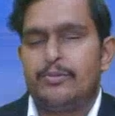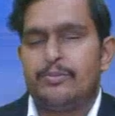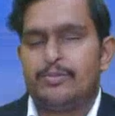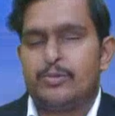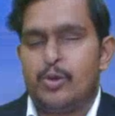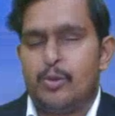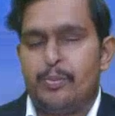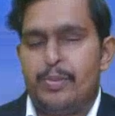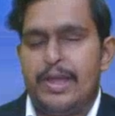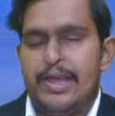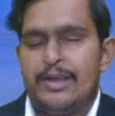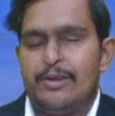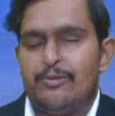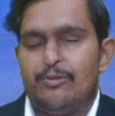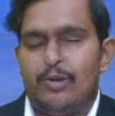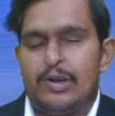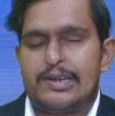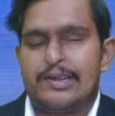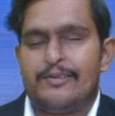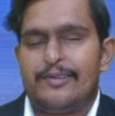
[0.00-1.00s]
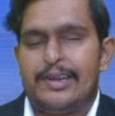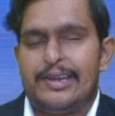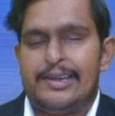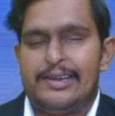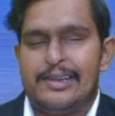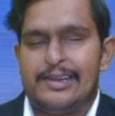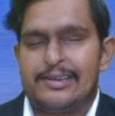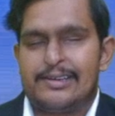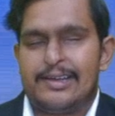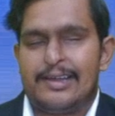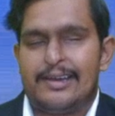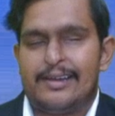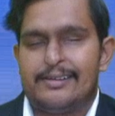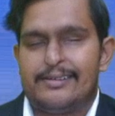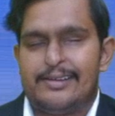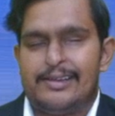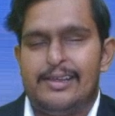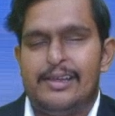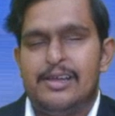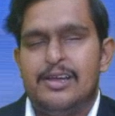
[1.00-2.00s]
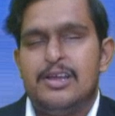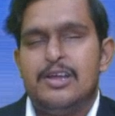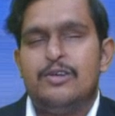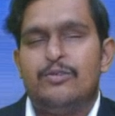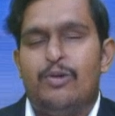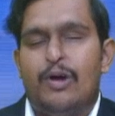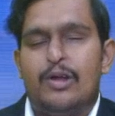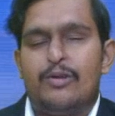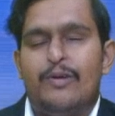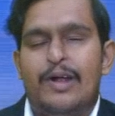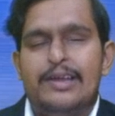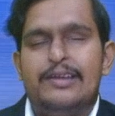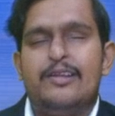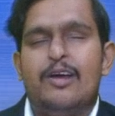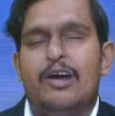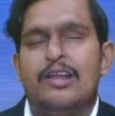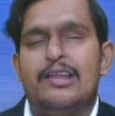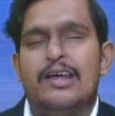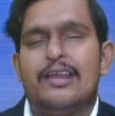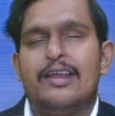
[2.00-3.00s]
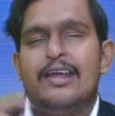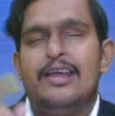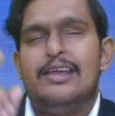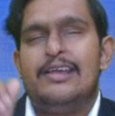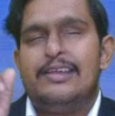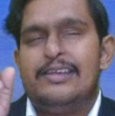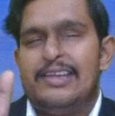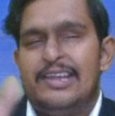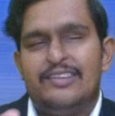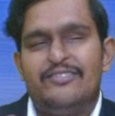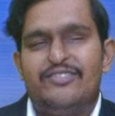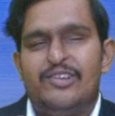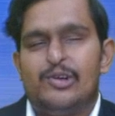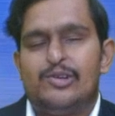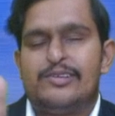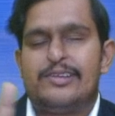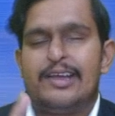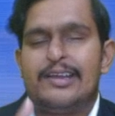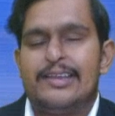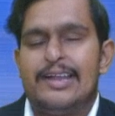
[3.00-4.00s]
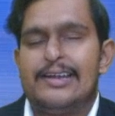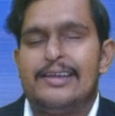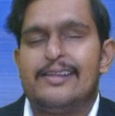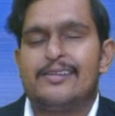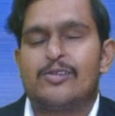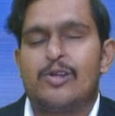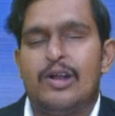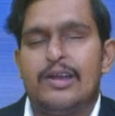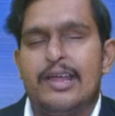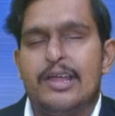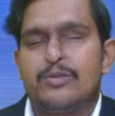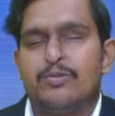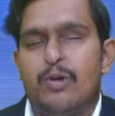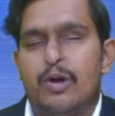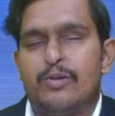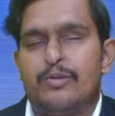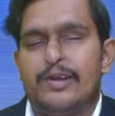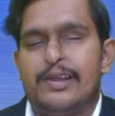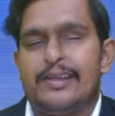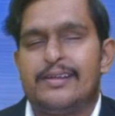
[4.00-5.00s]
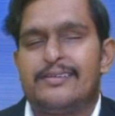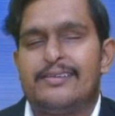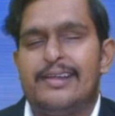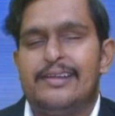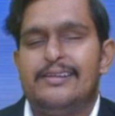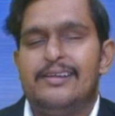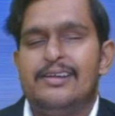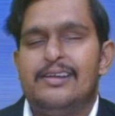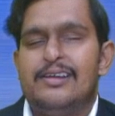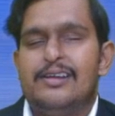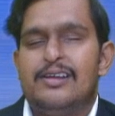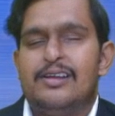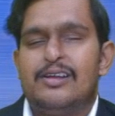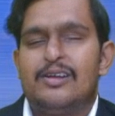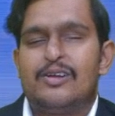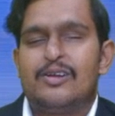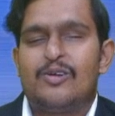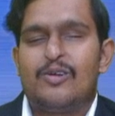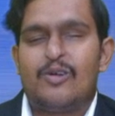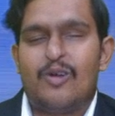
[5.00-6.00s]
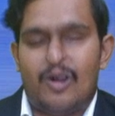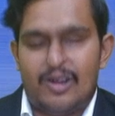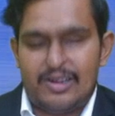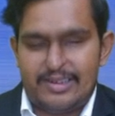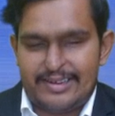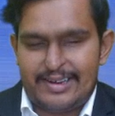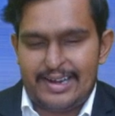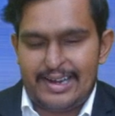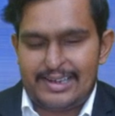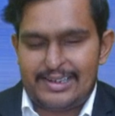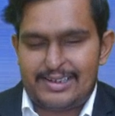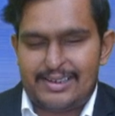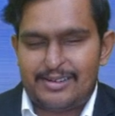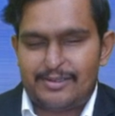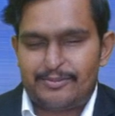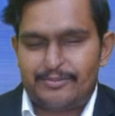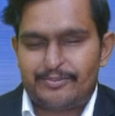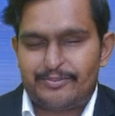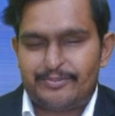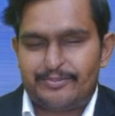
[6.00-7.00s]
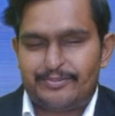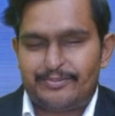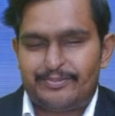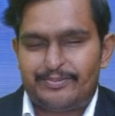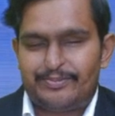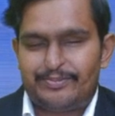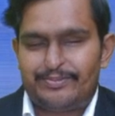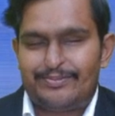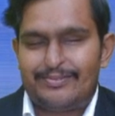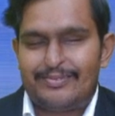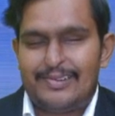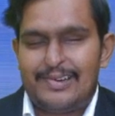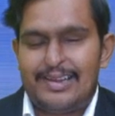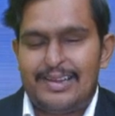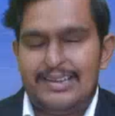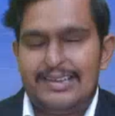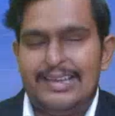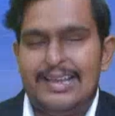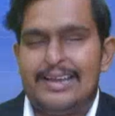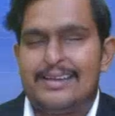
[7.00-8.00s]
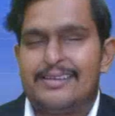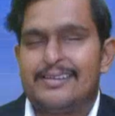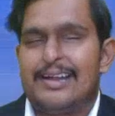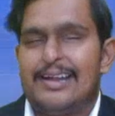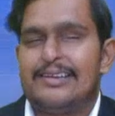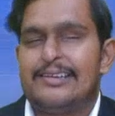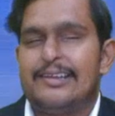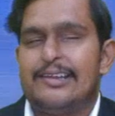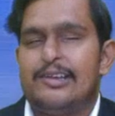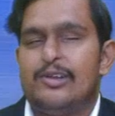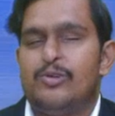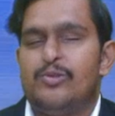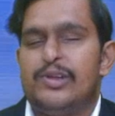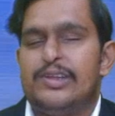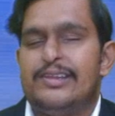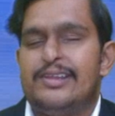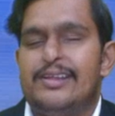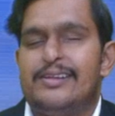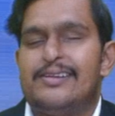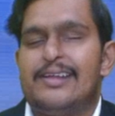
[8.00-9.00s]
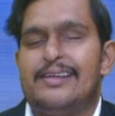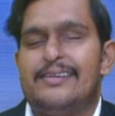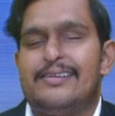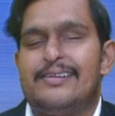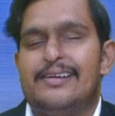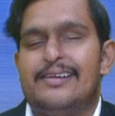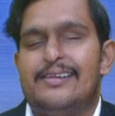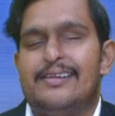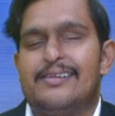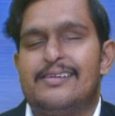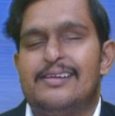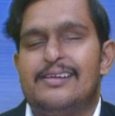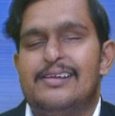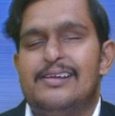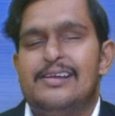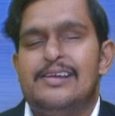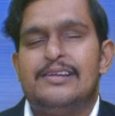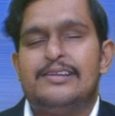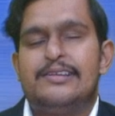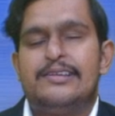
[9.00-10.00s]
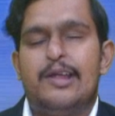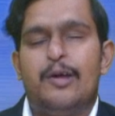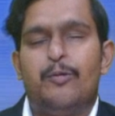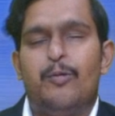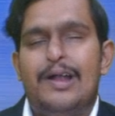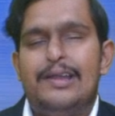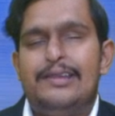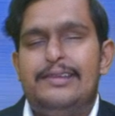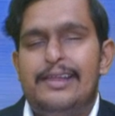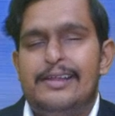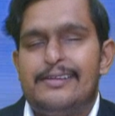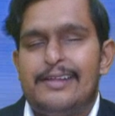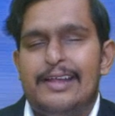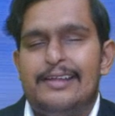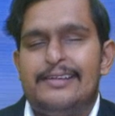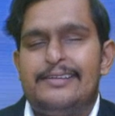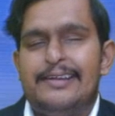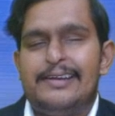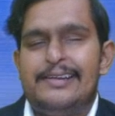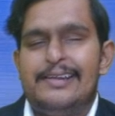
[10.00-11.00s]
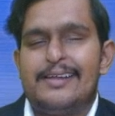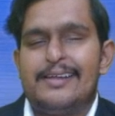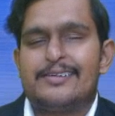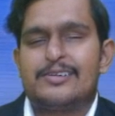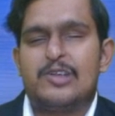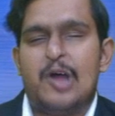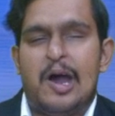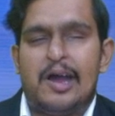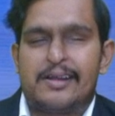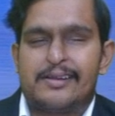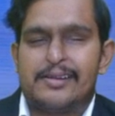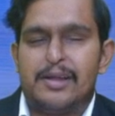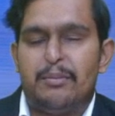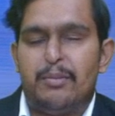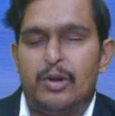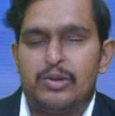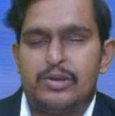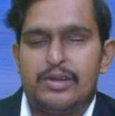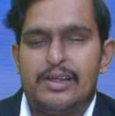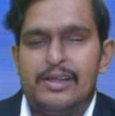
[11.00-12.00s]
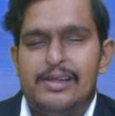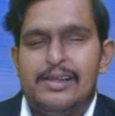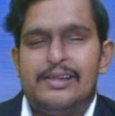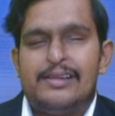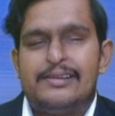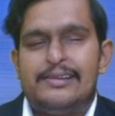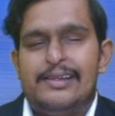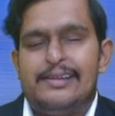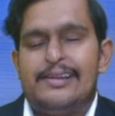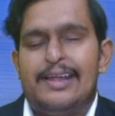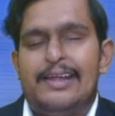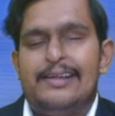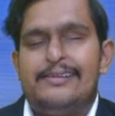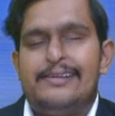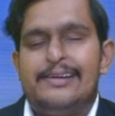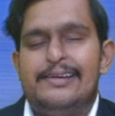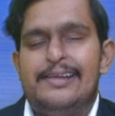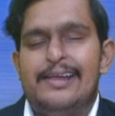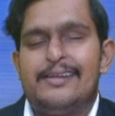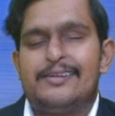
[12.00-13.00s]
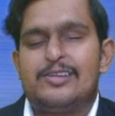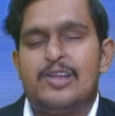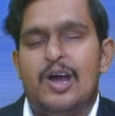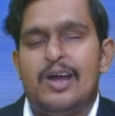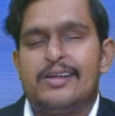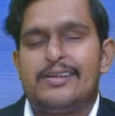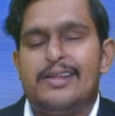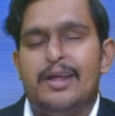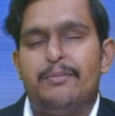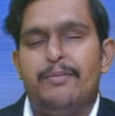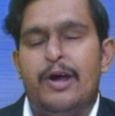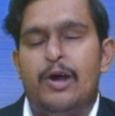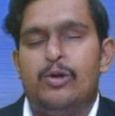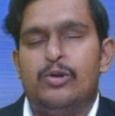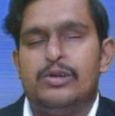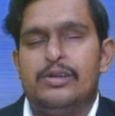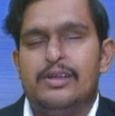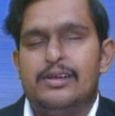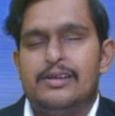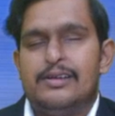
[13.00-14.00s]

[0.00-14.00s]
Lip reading: to pay whatever Indian currency for $1 in future, that is called as forward exchange contract. Let's continue with this ICDS. Now what this ICDS talks about? This ICDS talks about